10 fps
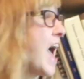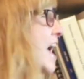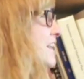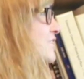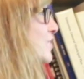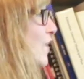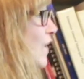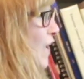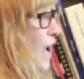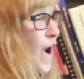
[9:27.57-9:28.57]
And
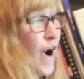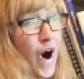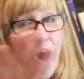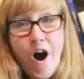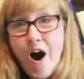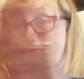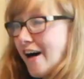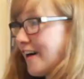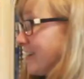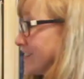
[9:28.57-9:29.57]

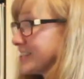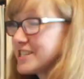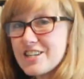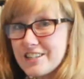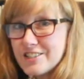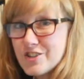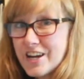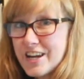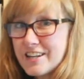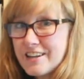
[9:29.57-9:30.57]
all the
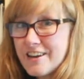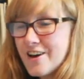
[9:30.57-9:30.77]
children